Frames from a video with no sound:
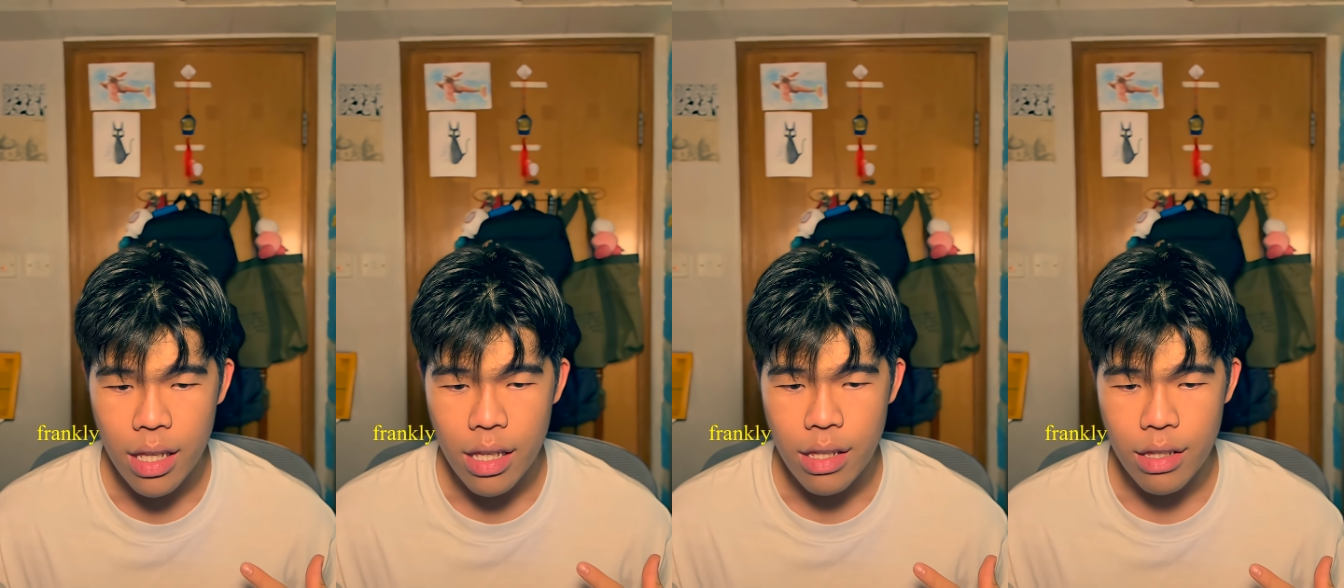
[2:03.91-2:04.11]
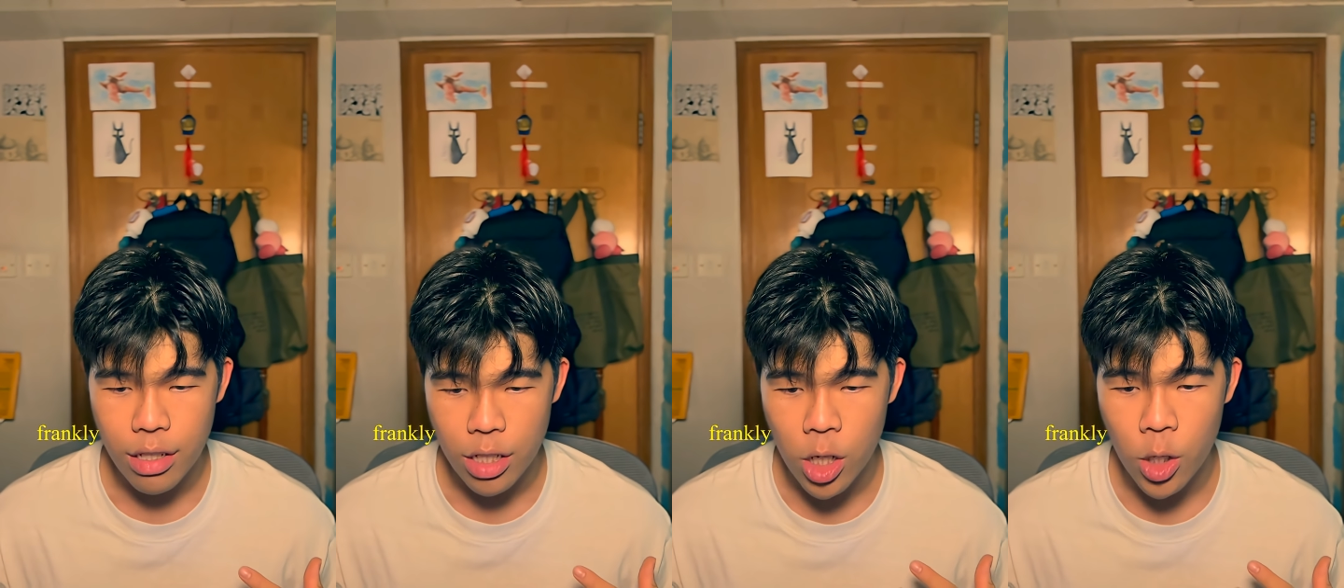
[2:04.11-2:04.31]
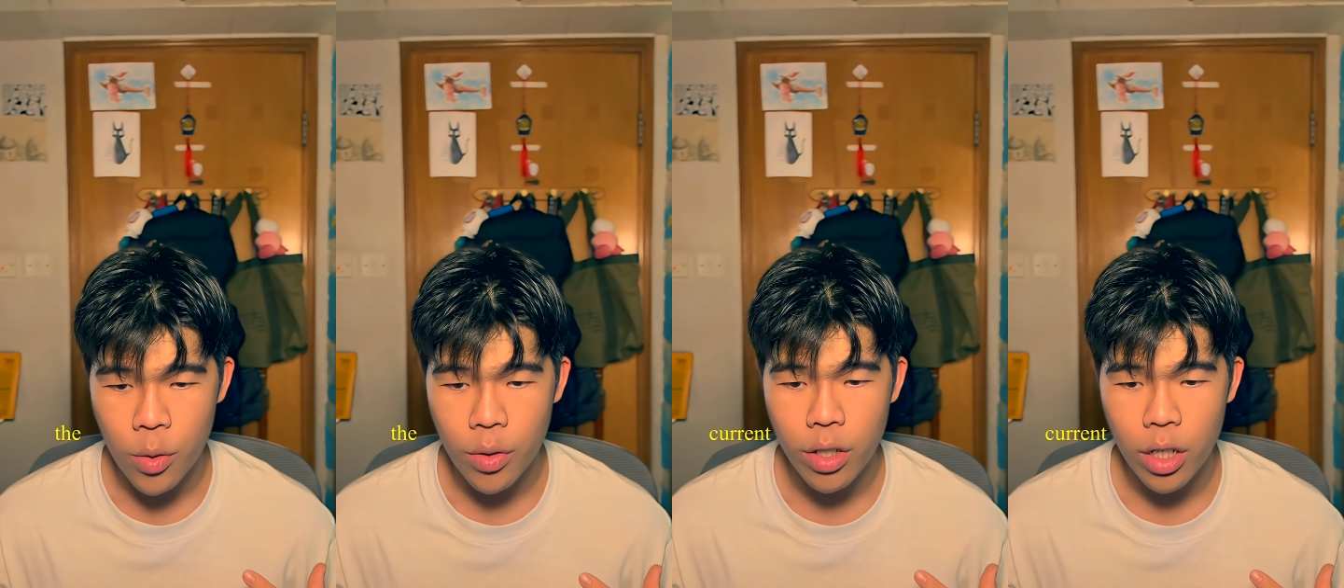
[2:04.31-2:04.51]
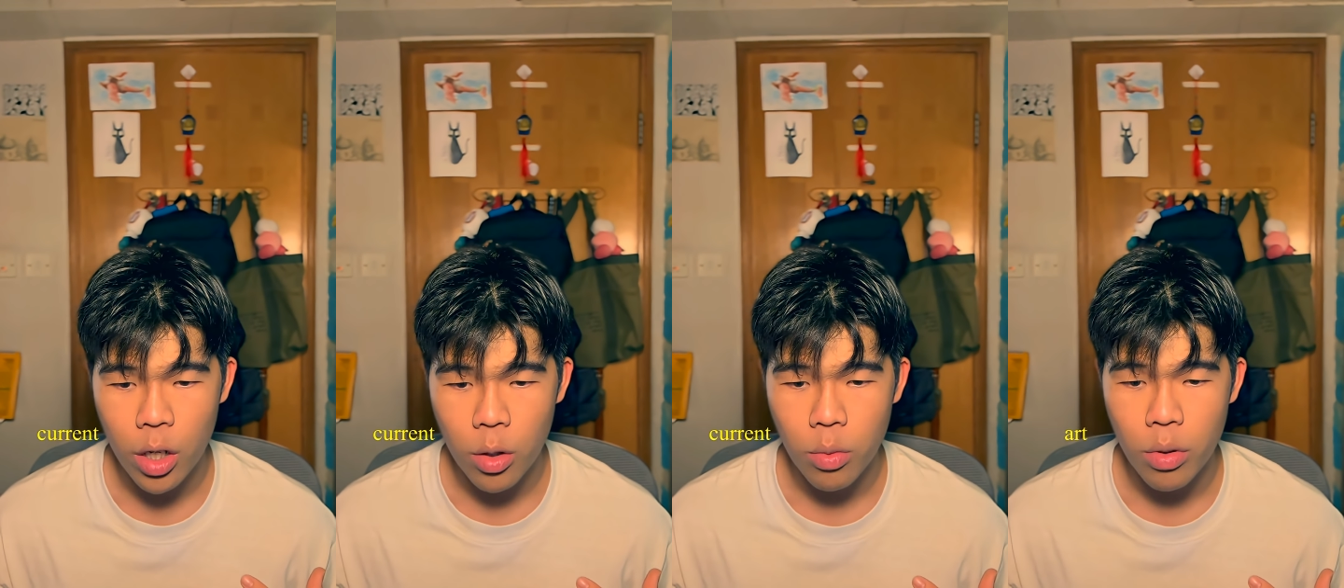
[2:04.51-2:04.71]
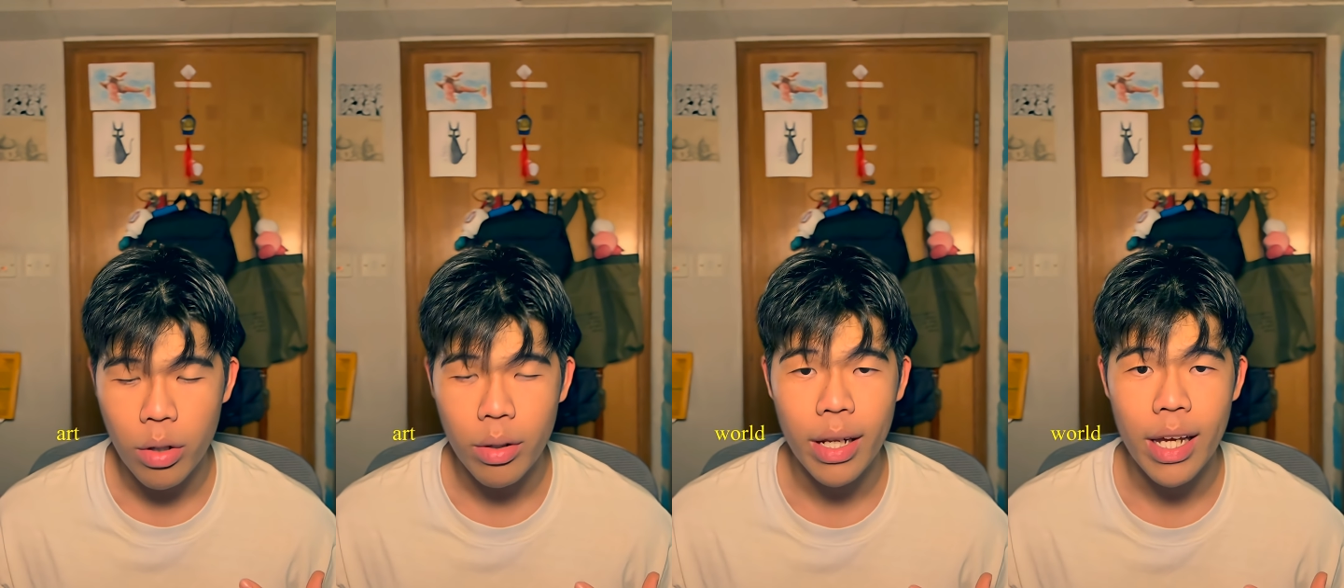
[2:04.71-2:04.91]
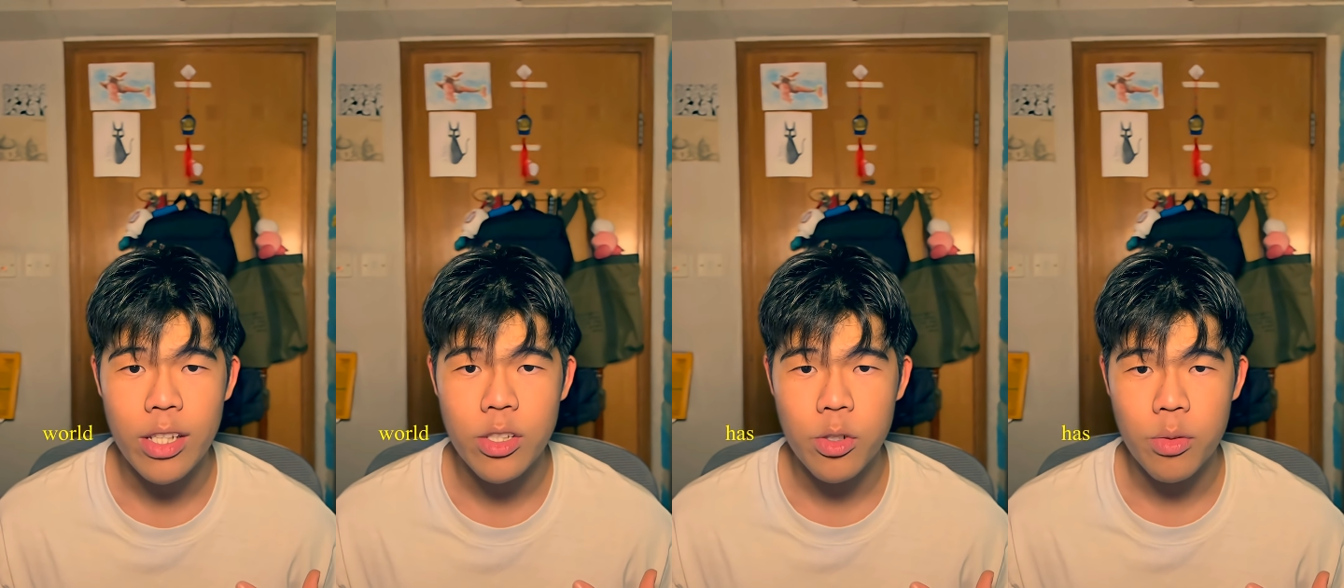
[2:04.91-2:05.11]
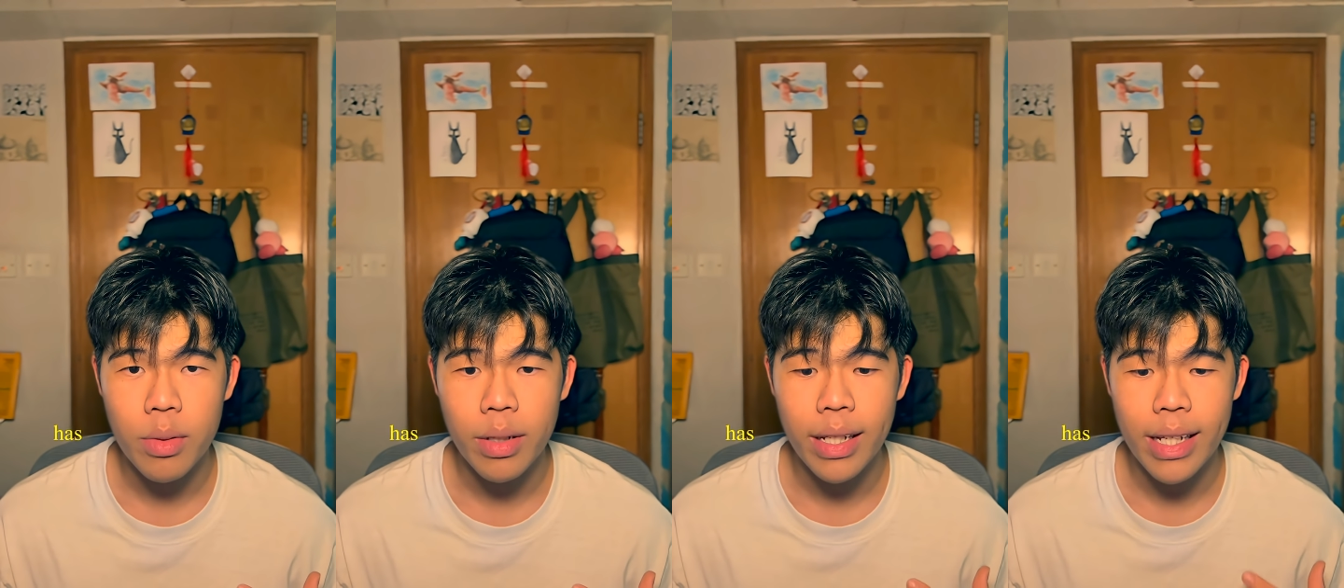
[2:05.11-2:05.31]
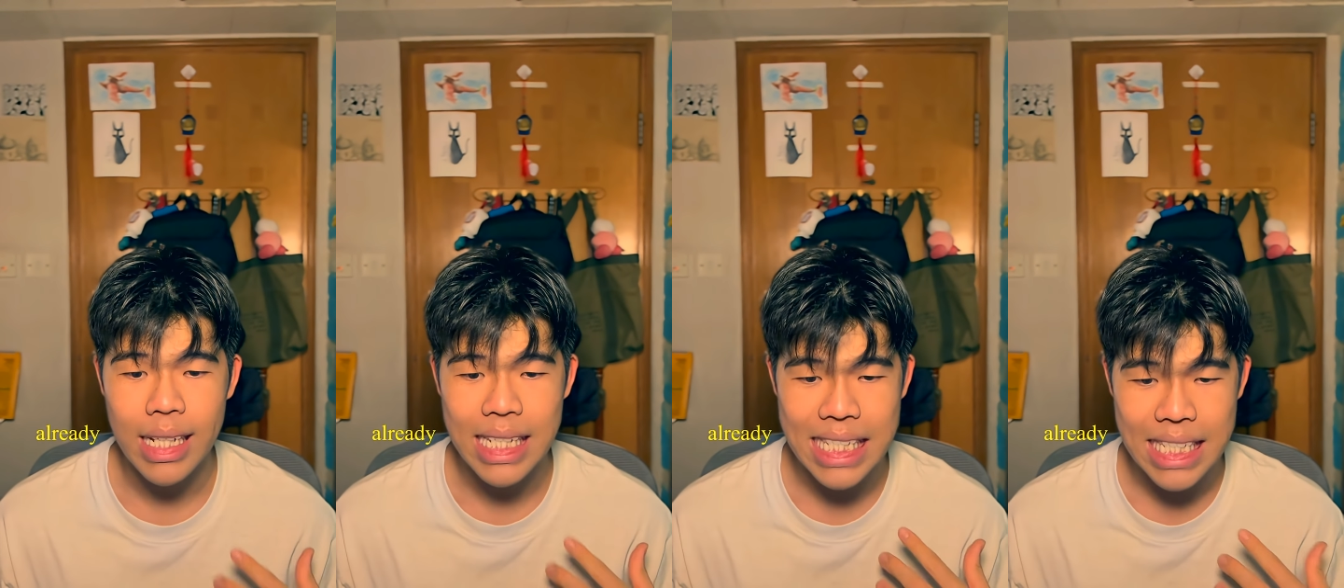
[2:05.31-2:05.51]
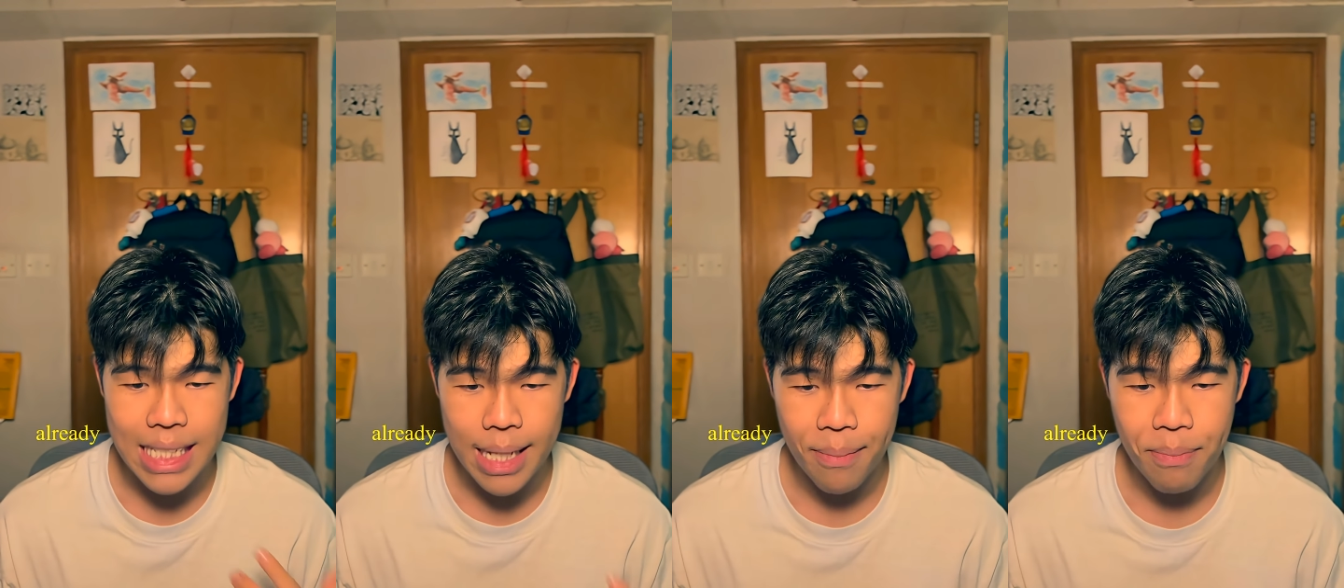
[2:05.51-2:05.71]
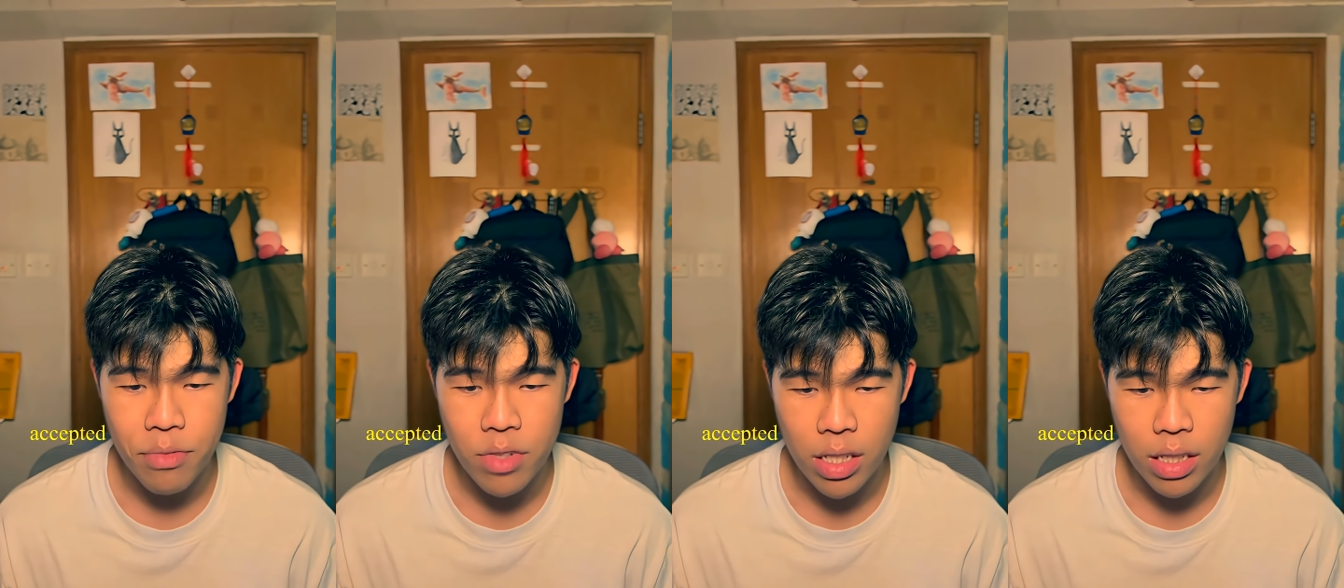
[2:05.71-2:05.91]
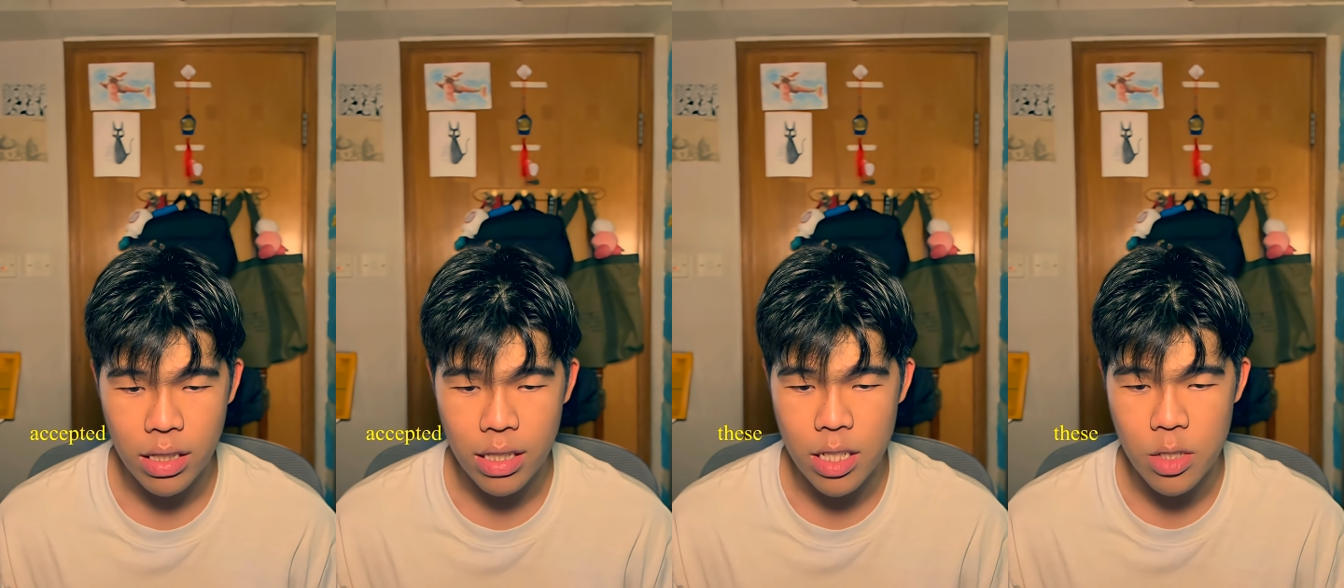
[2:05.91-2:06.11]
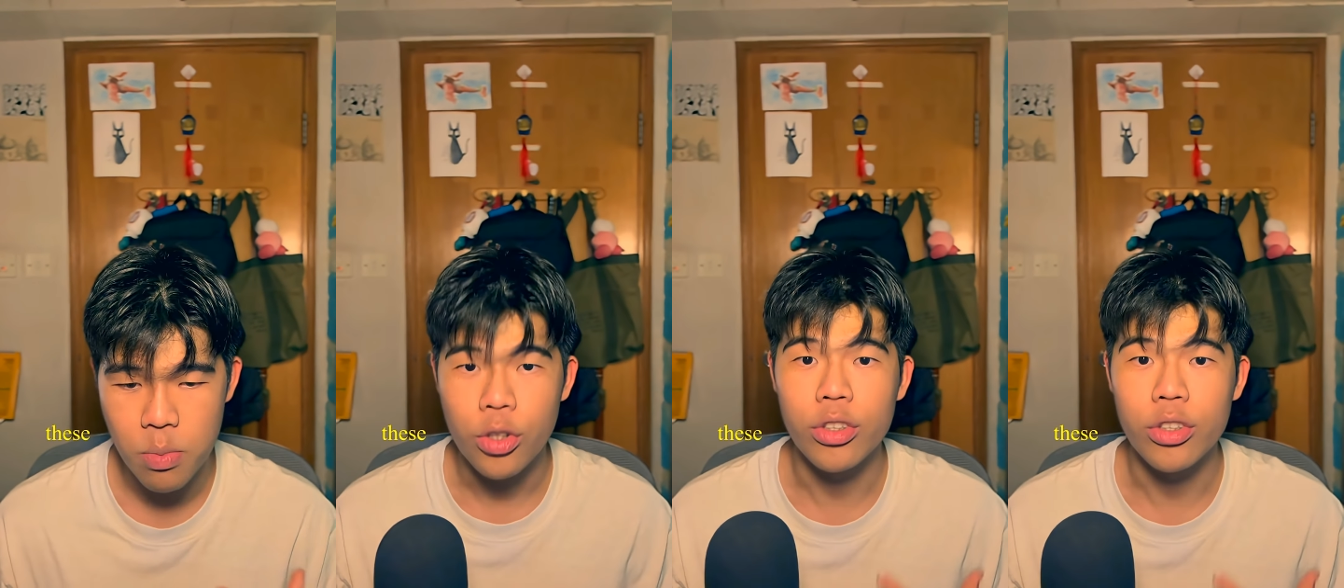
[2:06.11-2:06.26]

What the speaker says: the current art world has already accepted these